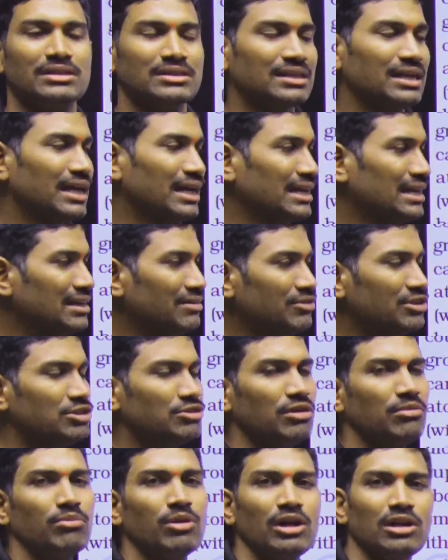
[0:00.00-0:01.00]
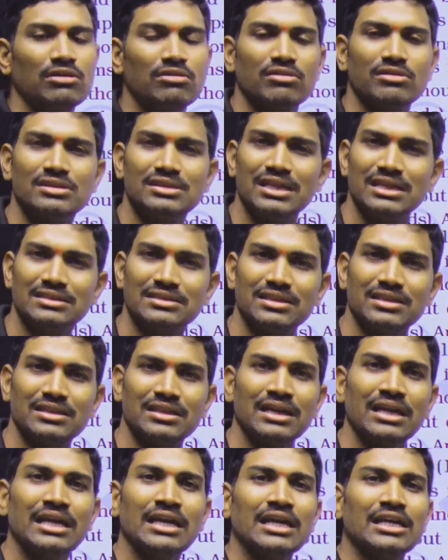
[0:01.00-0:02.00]
They are individual molecules. That's it.
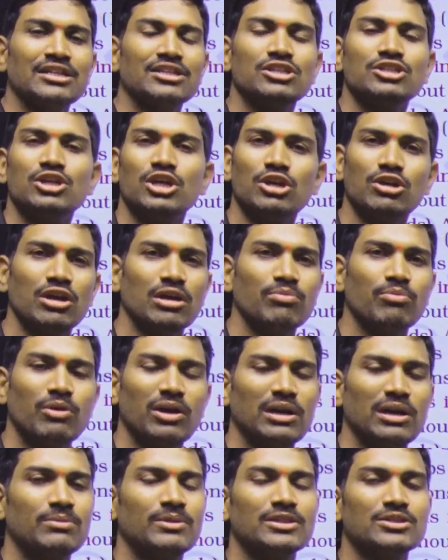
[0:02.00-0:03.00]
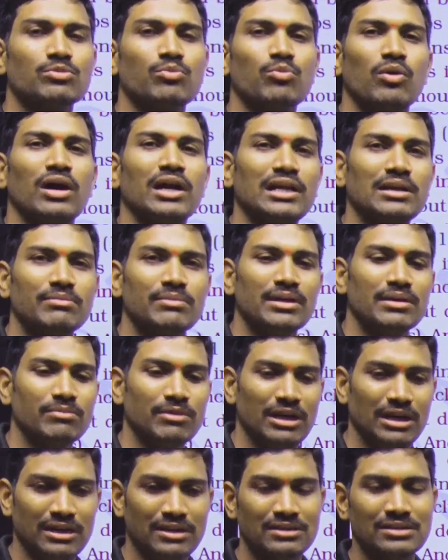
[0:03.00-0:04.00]
These are not polymers. Polymer
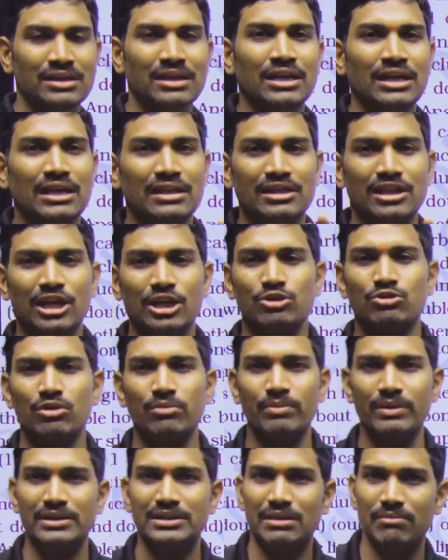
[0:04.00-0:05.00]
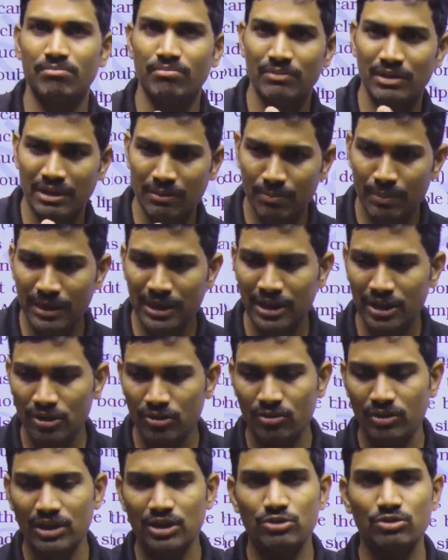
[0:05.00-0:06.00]
means there should be some repeating
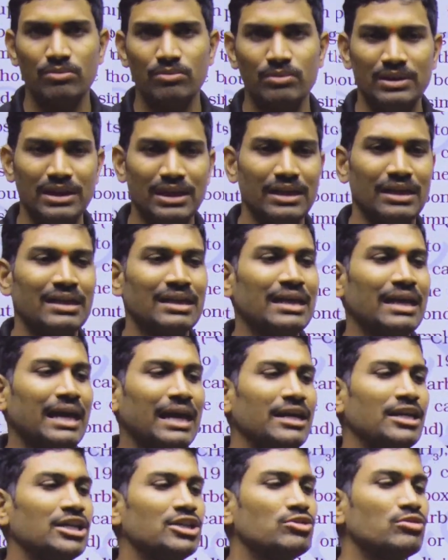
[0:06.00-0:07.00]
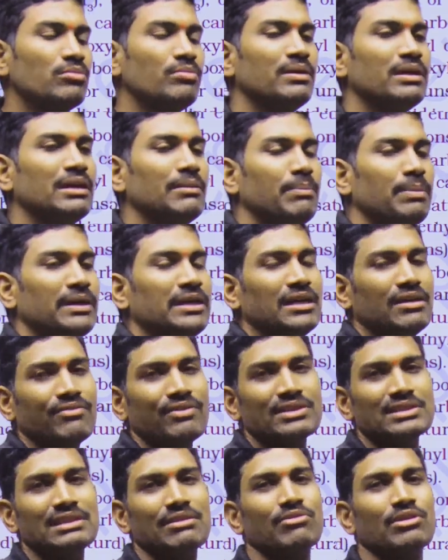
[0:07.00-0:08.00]
unit should be there, and it should be repeated for
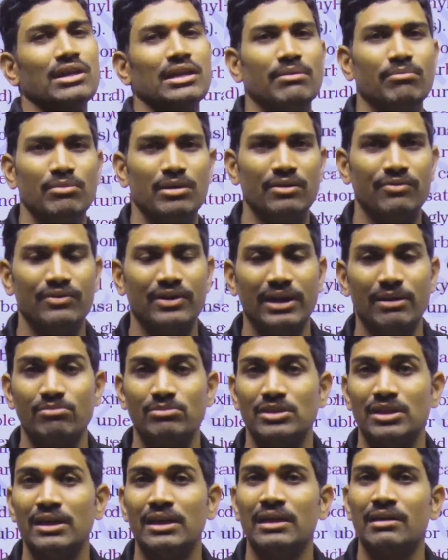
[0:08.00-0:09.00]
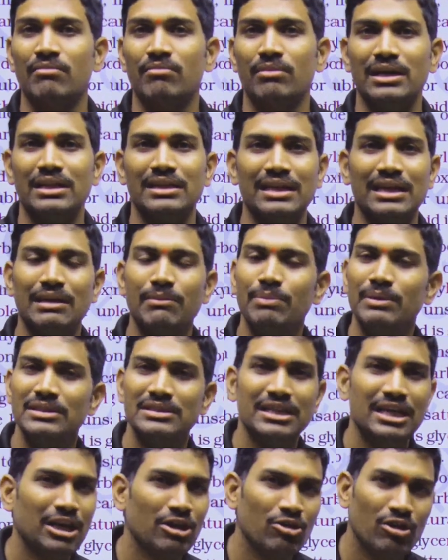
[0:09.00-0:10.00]
several number of times. But in the lipids,
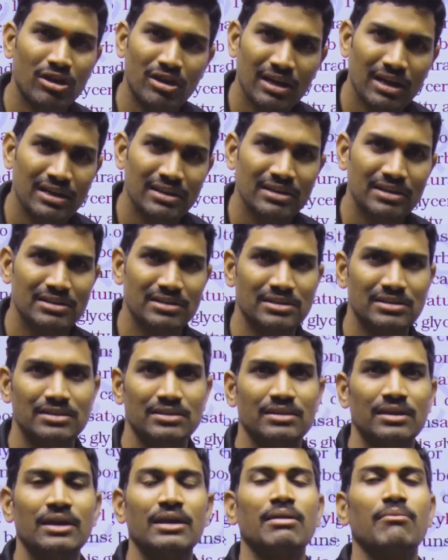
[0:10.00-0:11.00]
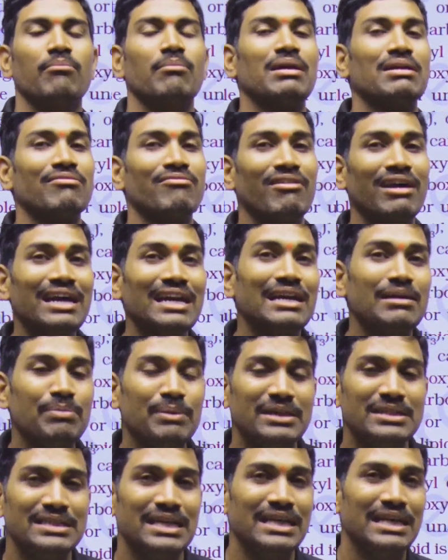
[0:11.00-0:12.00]
they are not like this. But why
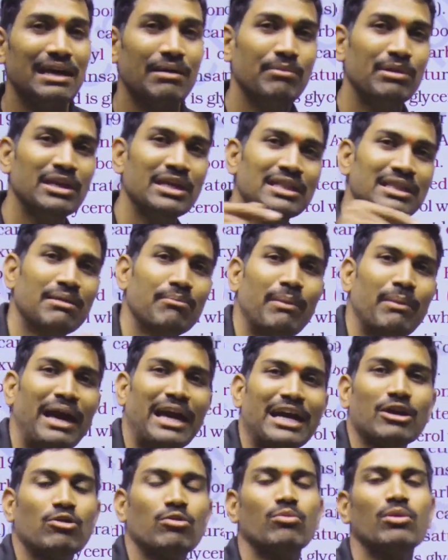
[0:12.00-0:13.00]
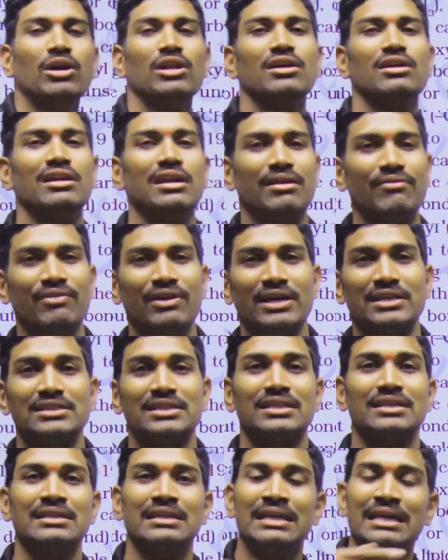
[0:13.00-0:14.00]
lipids are coming in the macromolecular
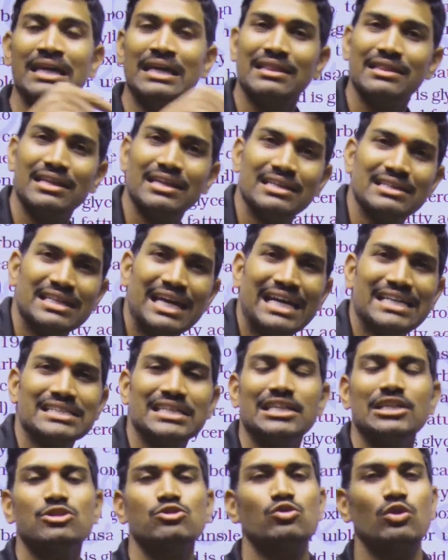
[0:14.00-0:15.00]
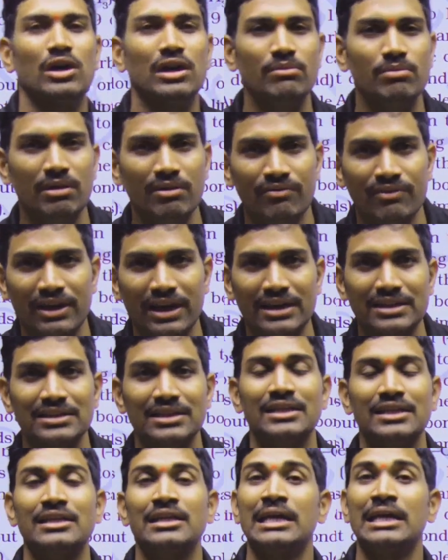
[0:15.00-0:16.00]
fraction, that is acid insoluble
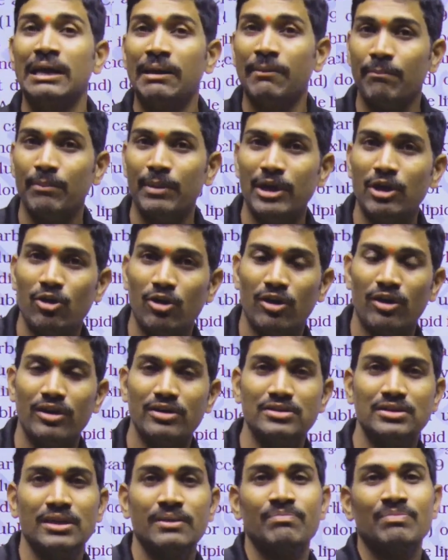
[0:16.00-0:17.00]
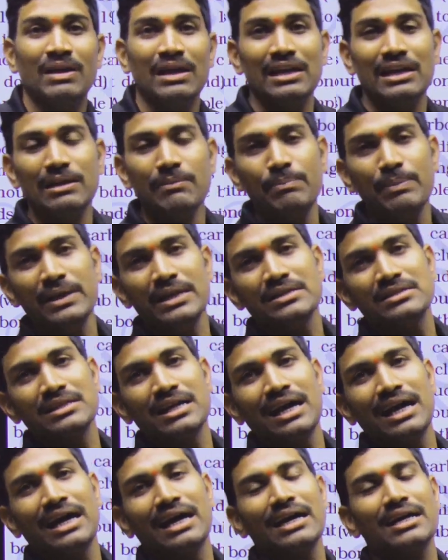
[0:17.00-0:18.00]
fraction? Because lipids
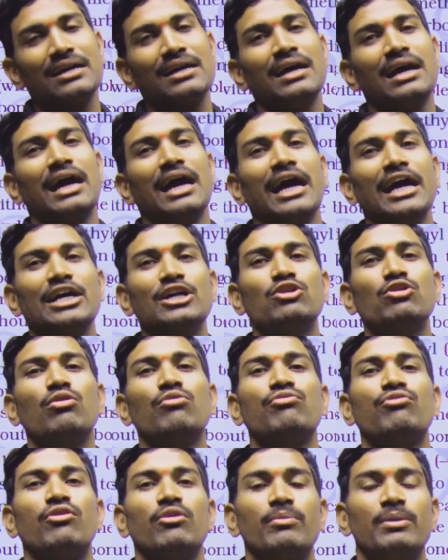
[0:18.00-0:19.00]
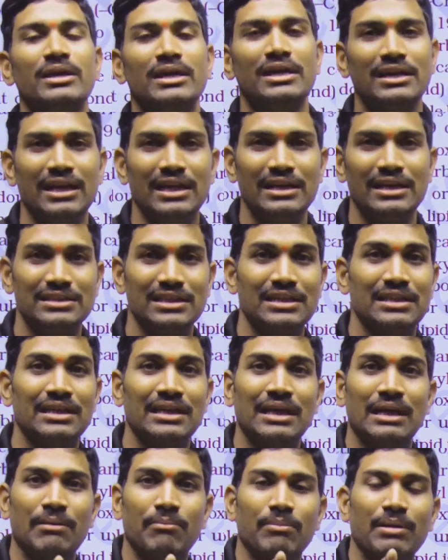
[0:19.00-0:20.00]
are hydrophobic in nature.
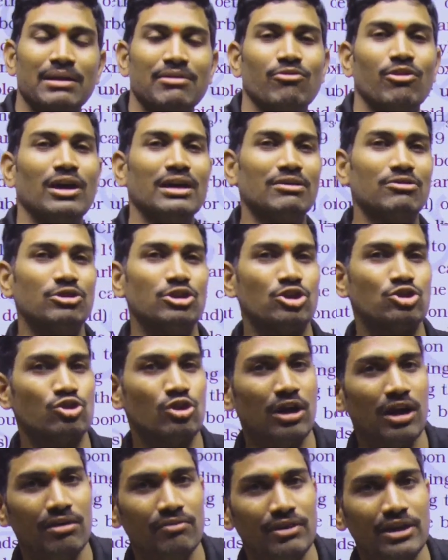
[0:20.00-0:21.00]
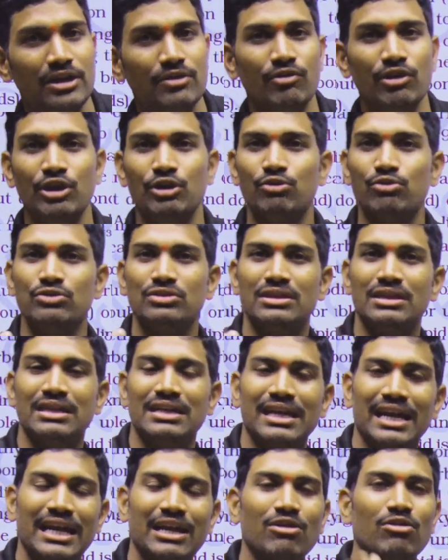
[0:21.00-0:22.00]
But whatever the solvent we used,
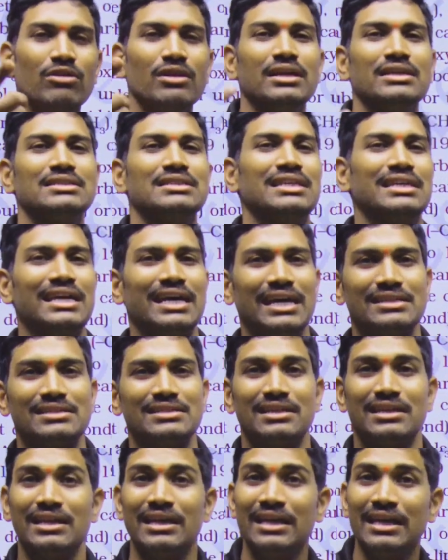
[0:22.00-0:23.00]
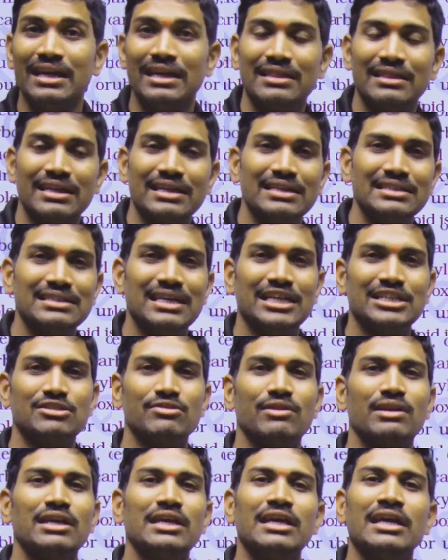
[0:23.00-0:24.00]
trichloroacetic acid, that is
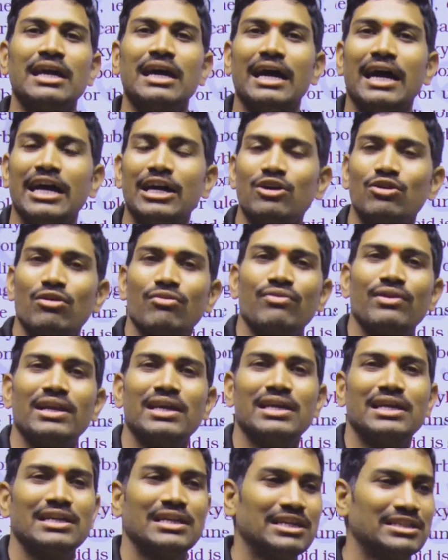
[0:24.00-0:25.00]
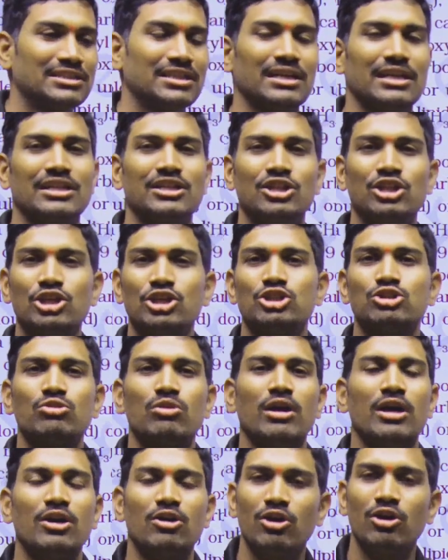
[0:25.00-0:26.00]
actually hydrophilic in nature. These two
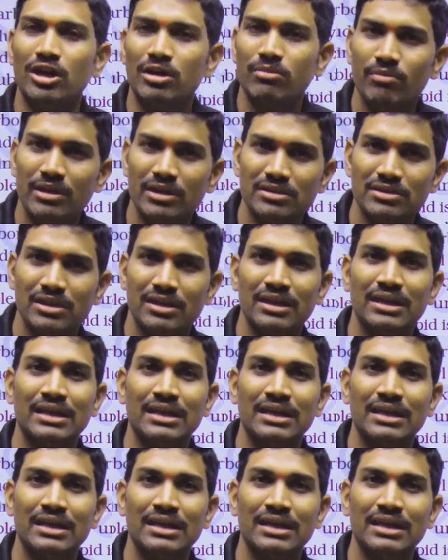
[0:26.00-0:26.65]
are not mixed.